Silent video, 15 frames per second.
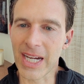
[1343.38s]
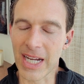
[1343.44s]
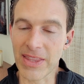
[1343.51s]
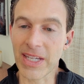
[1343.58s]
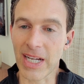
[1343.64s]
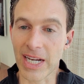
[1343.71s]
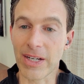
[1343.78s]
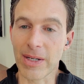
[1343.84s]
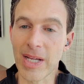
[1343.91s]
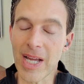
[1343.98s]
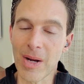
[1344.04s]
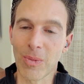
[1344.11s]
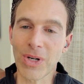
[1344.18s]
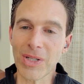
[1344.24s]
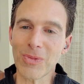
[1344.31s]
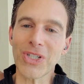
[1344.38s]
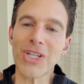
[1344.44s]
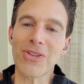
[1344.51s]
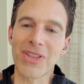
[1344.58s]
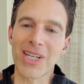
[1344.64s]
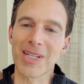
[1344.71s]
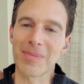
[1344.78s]
yeah. I think I agree. What
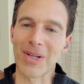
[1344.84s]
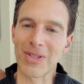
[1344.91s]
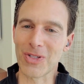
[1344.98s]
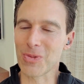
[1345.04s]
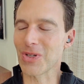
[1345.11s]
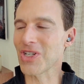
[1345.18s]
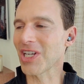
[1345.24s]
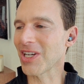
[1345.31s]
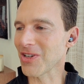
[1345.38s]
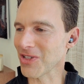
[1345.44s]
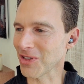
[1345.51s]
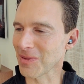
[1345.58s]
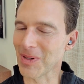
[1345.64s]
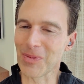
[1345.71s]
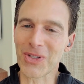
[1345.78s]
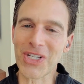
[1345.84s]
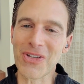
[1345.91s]
do you think about switching gears a little bit?